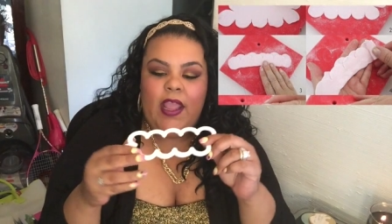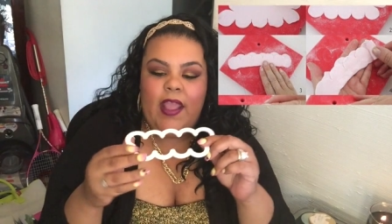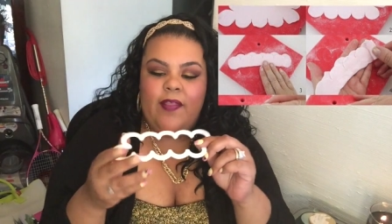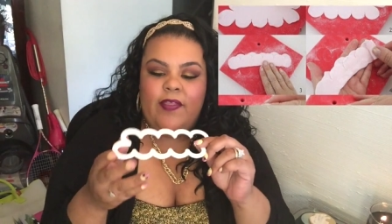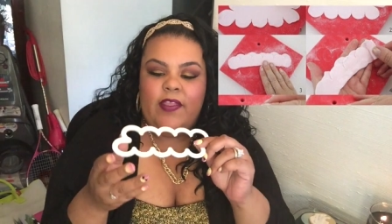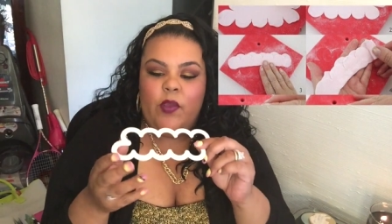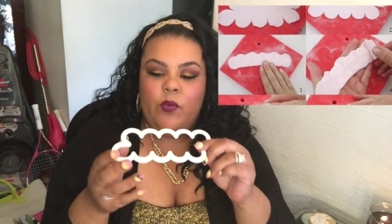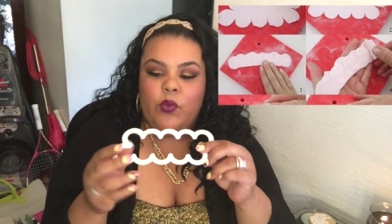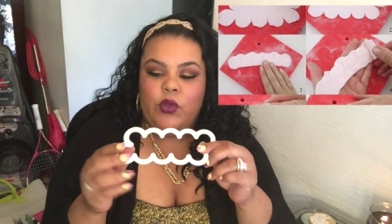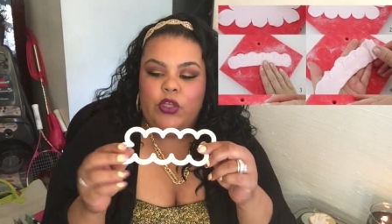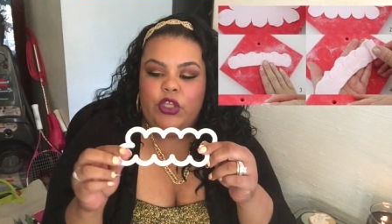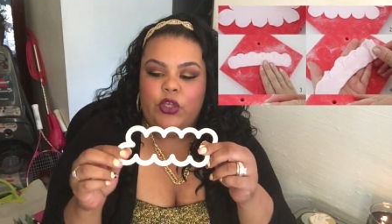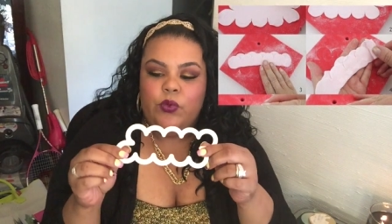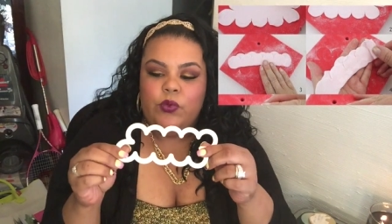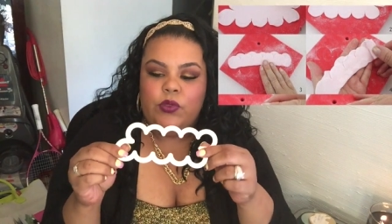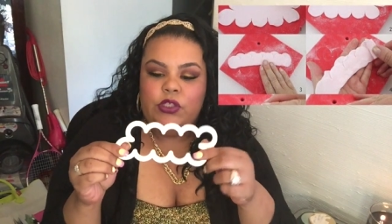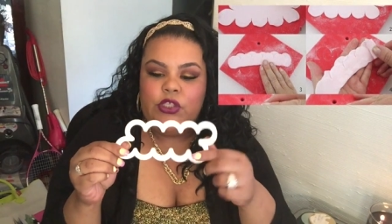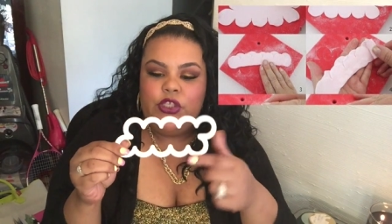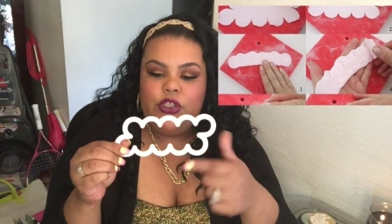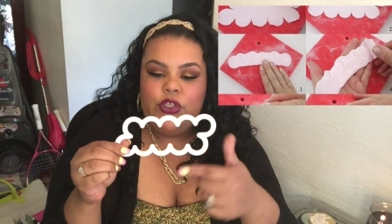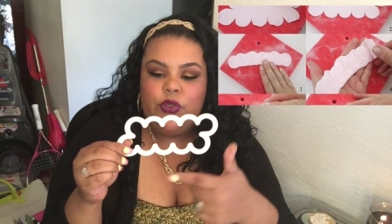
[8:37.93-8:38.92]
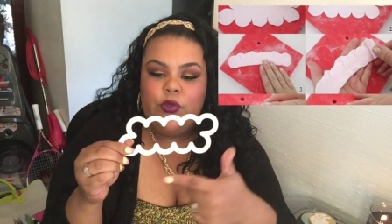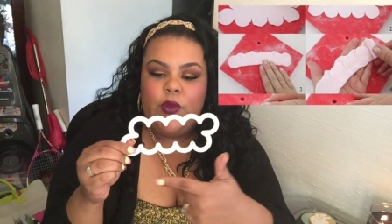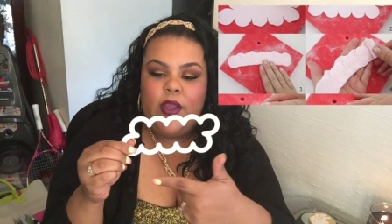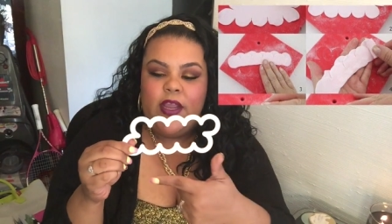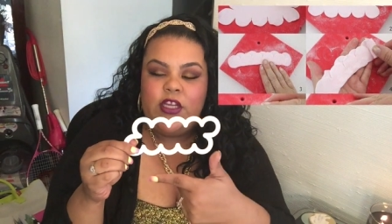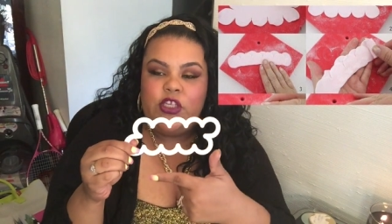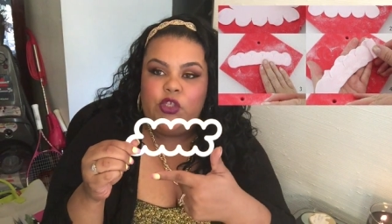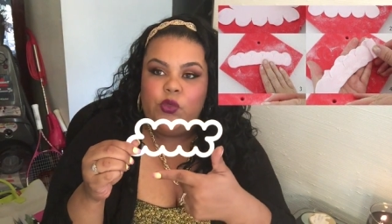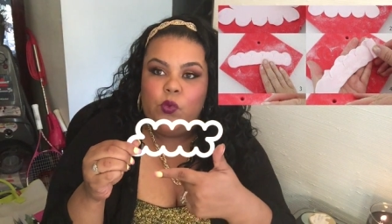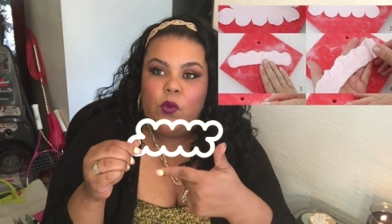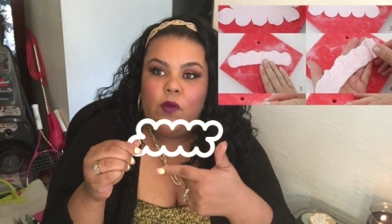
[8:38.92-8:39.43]
And then what you will do
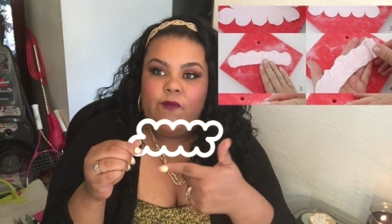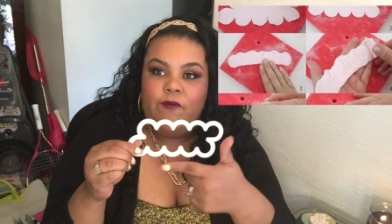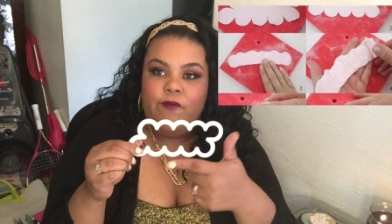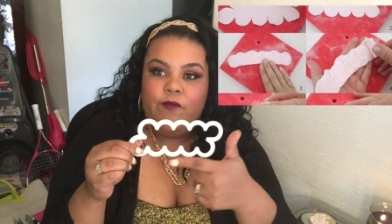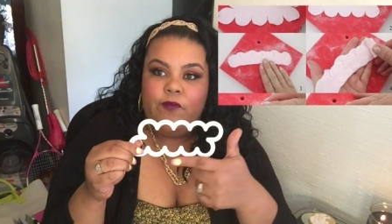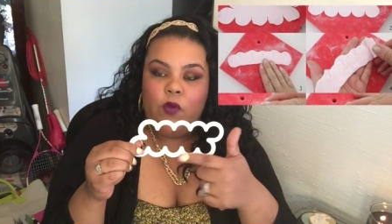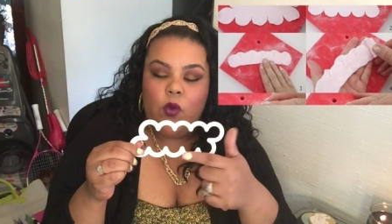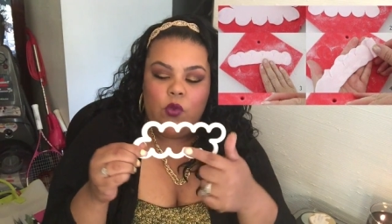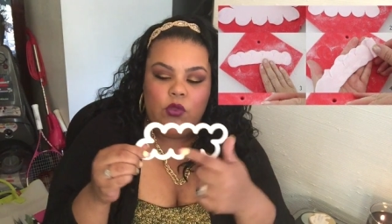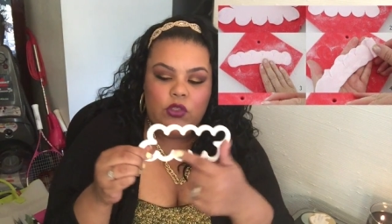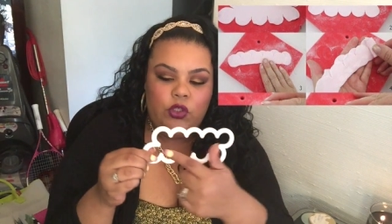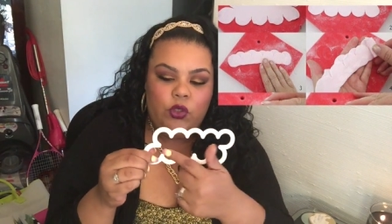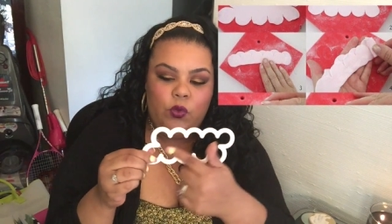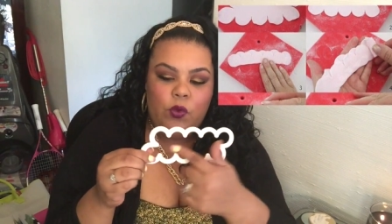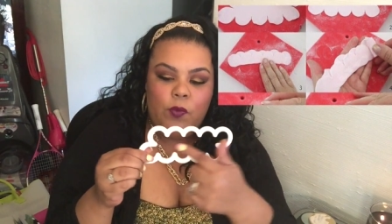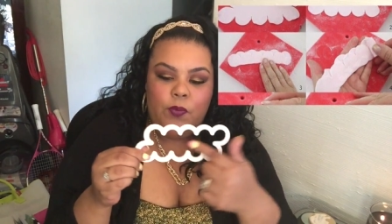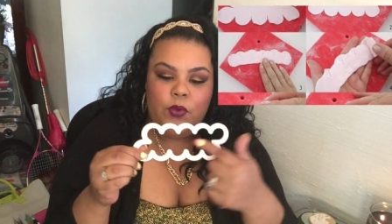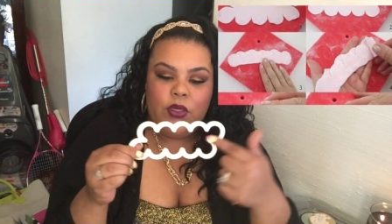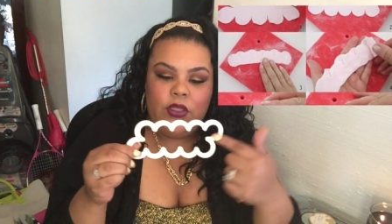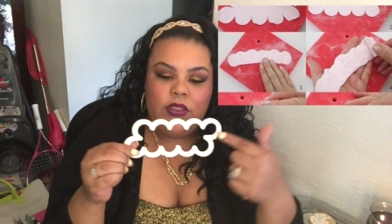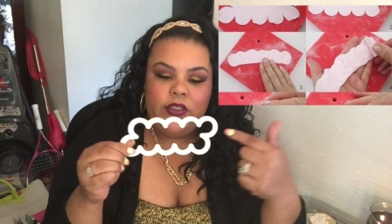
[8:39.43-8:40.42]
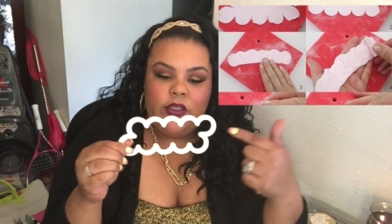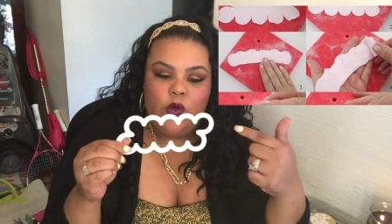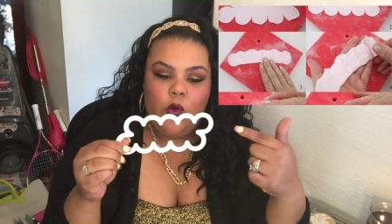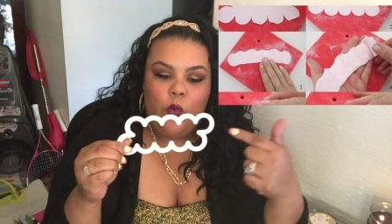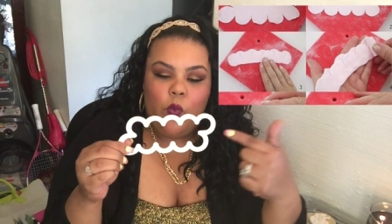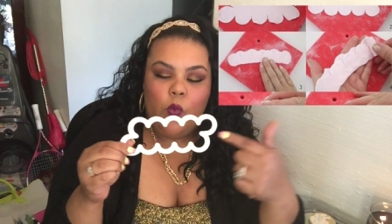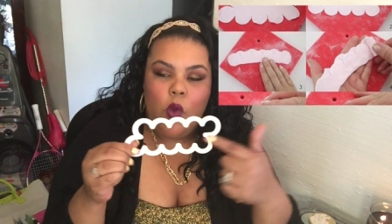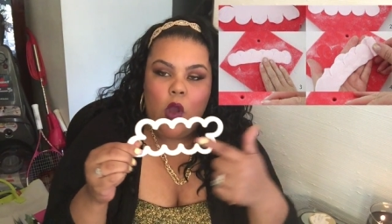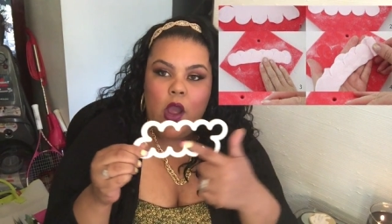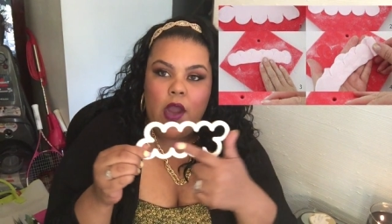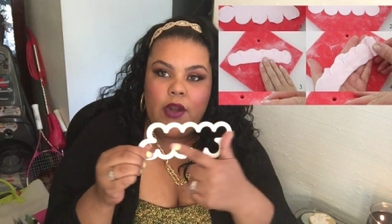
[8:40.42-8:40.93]
is you will fold, you will put a little
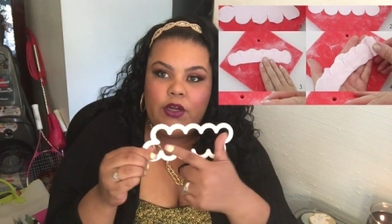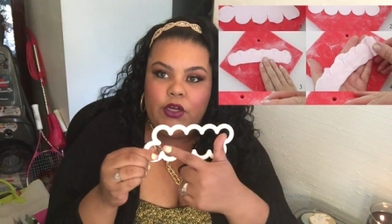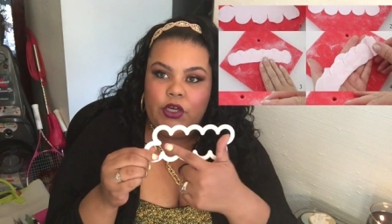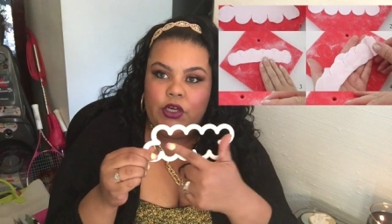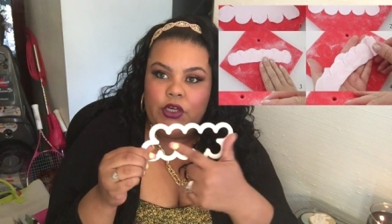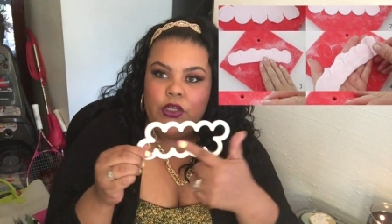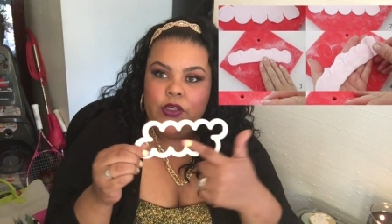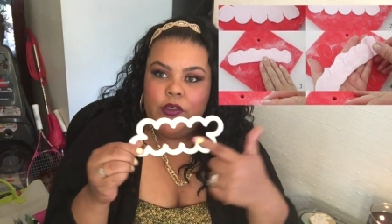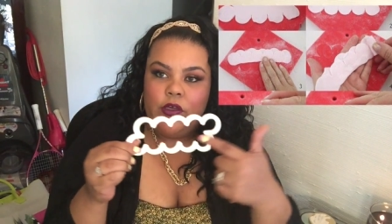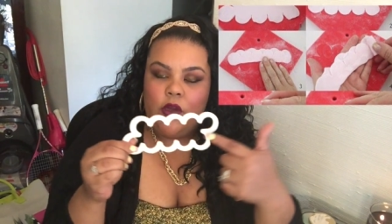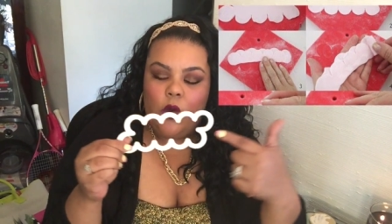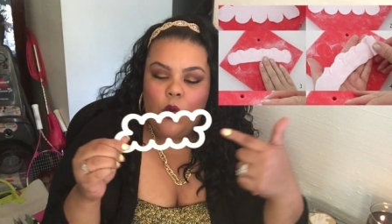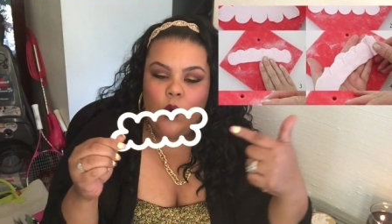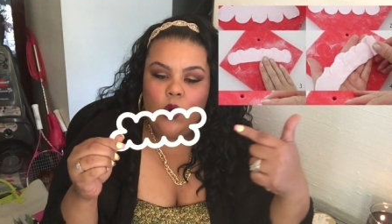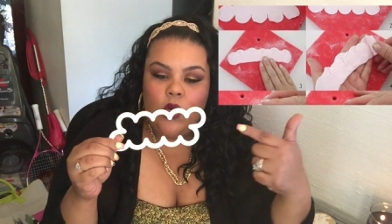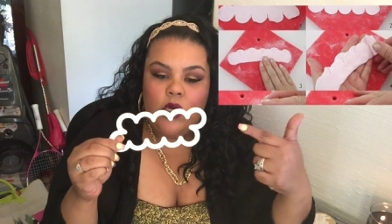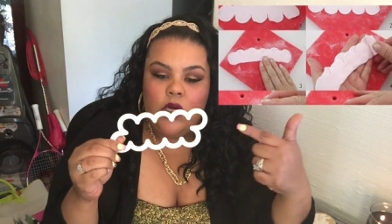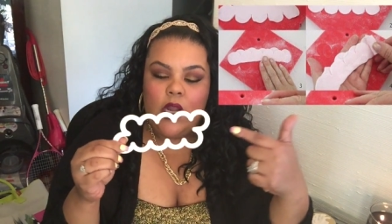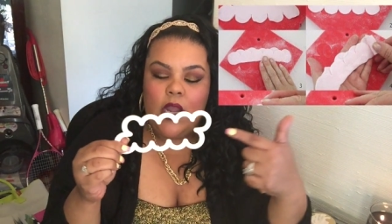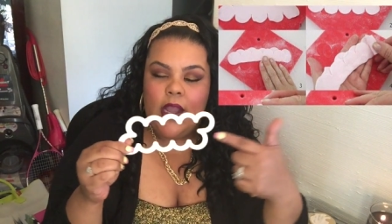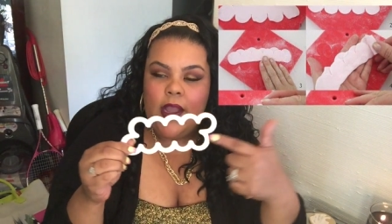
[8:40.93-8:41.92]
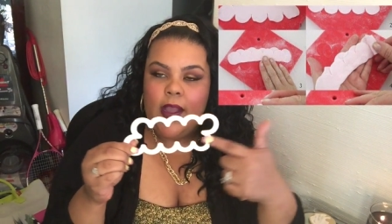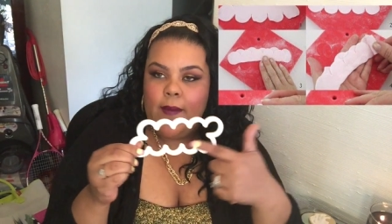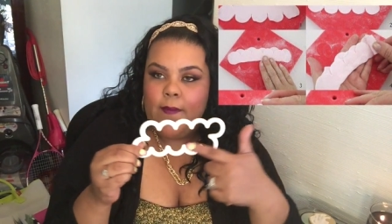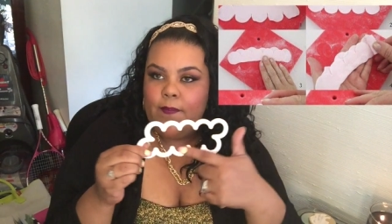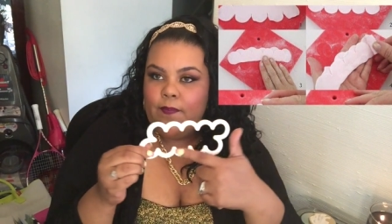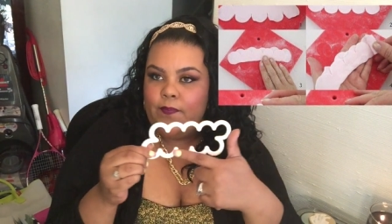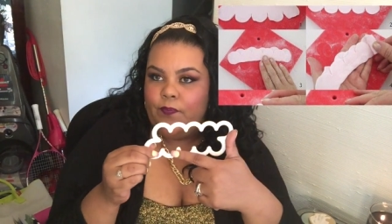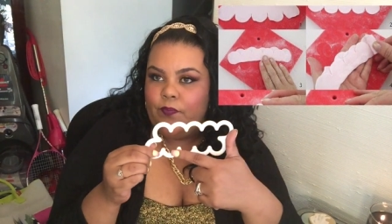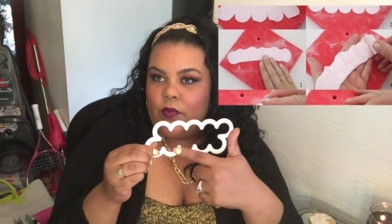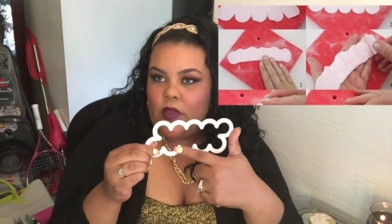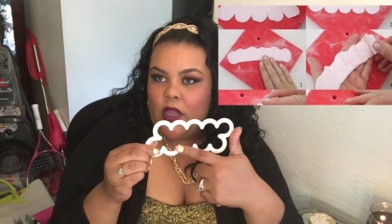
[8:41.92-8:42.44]
water or
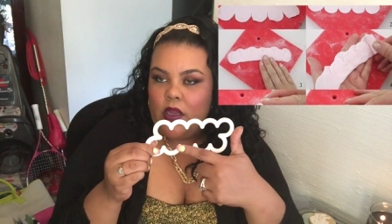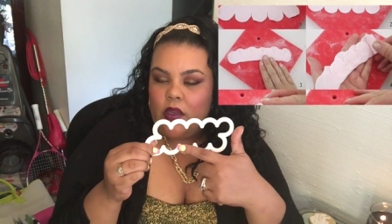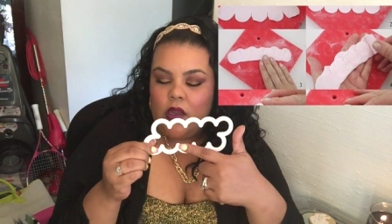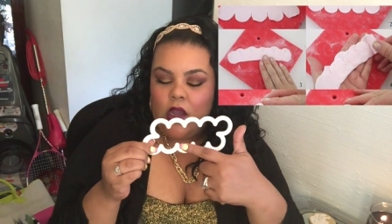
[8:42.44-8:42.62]
um,